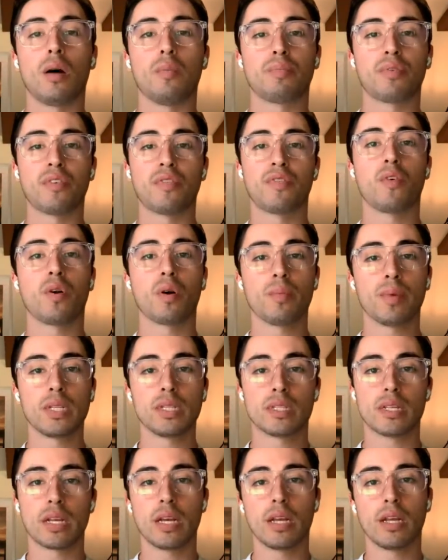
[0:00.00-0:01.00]

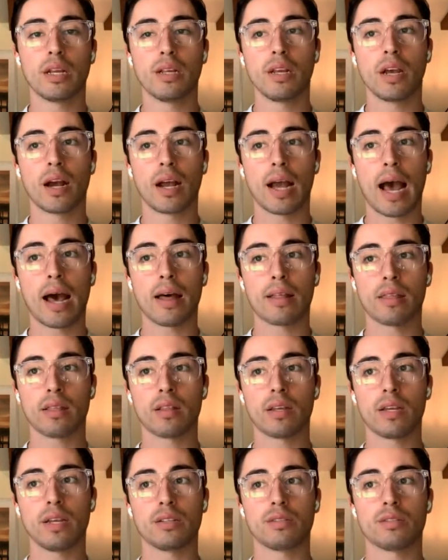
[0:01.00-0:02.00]
performance in young
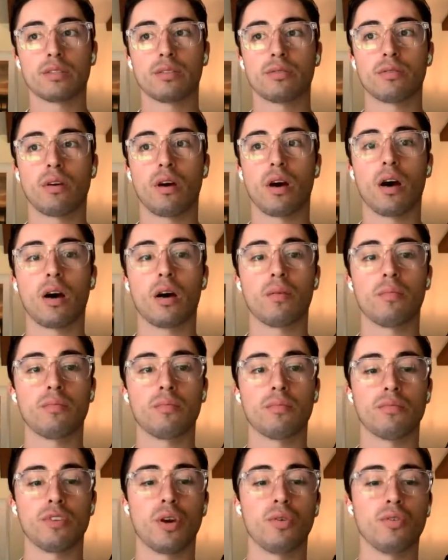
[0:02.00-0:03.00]
athletes,
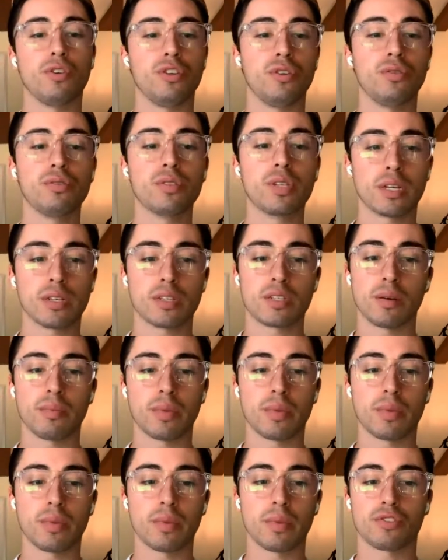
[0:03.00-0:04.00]
you know, using some
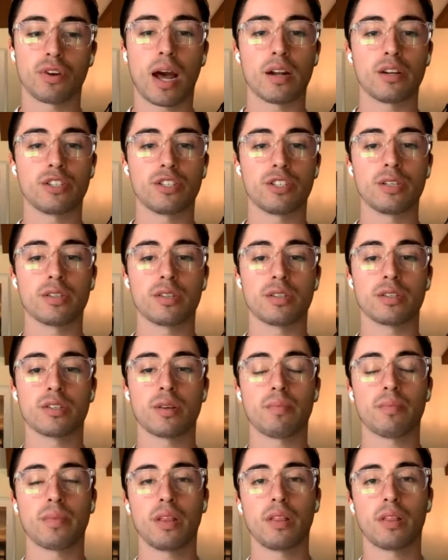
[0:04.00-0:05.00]
of these strategies. And
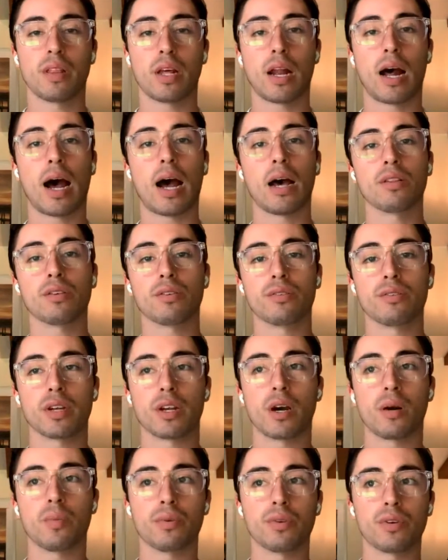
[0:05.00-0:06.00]
something that I learned a
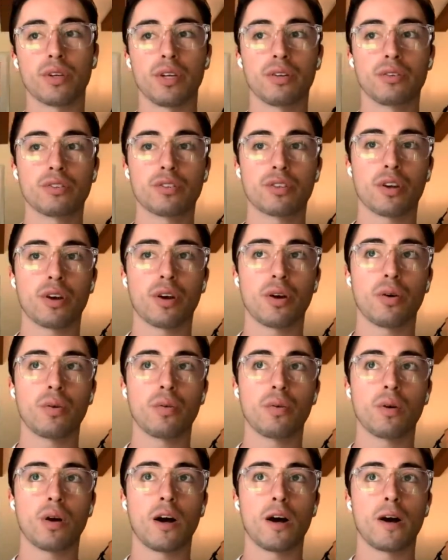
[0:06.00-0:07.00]
couple of years
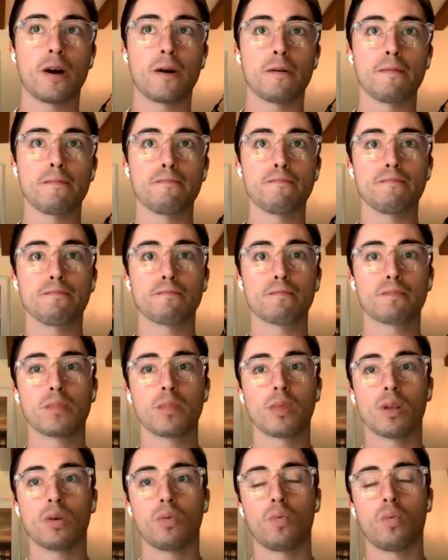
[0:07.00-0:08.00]
ago
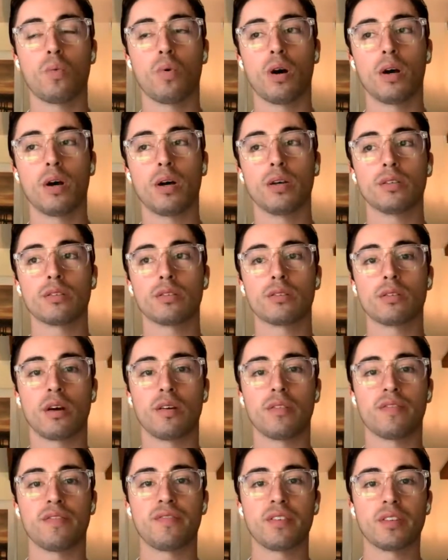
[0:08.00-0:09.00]
was
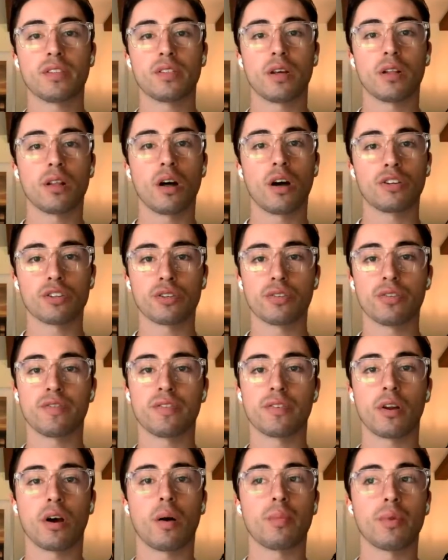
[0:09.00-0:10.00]
a physiological
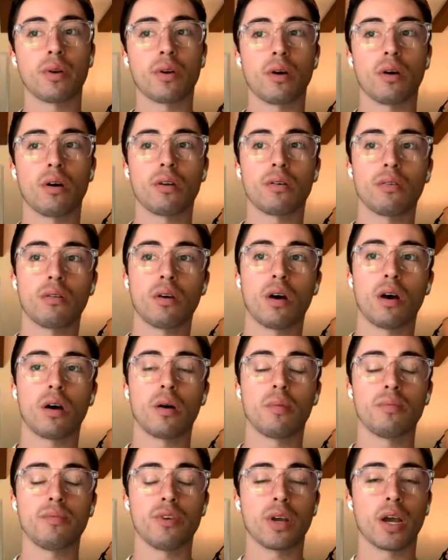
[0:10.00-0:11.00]
phenomenon.
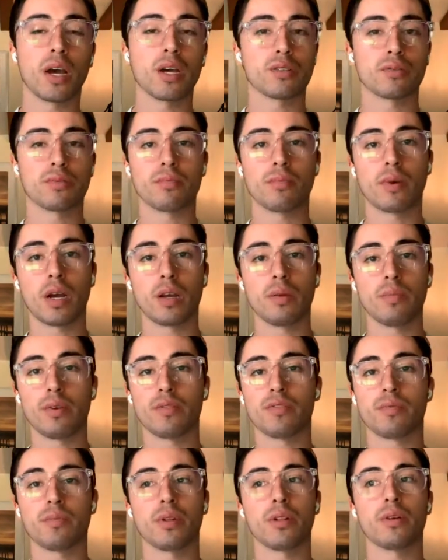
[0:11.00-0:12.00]
You guys might be
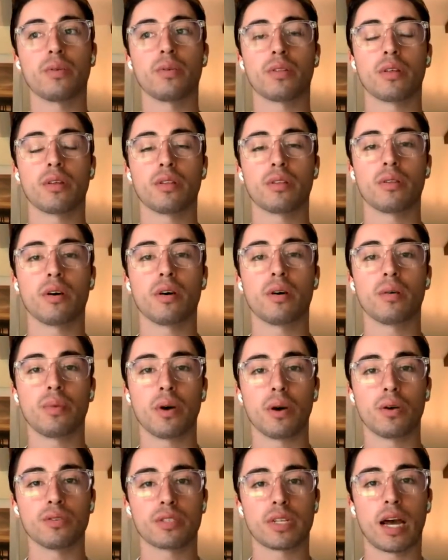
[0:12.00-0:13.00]
familiar with it, the
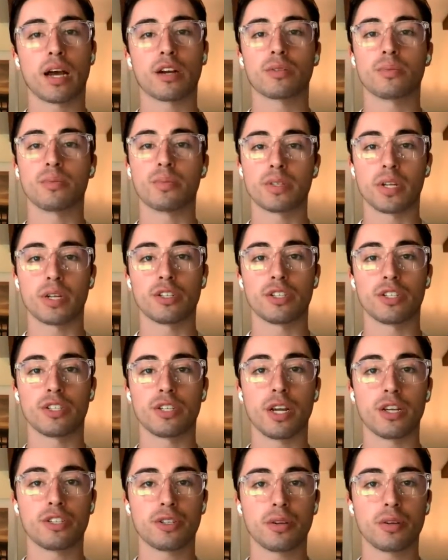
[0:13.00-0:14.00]
post-action
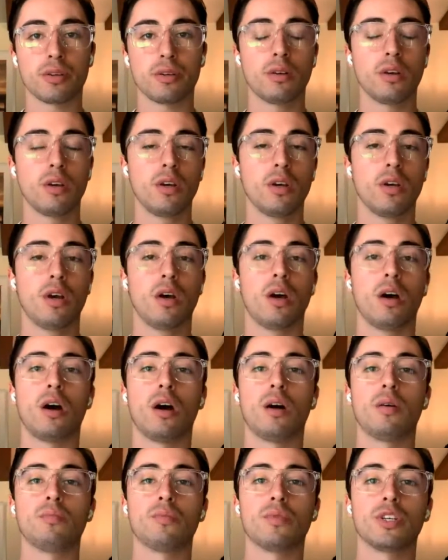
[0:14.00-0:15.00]
potentiation,
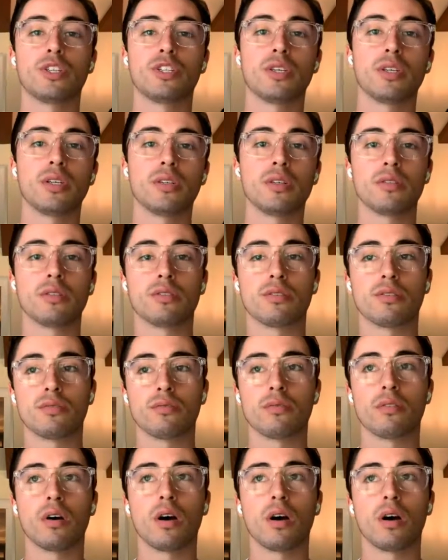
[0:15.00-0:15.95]
which is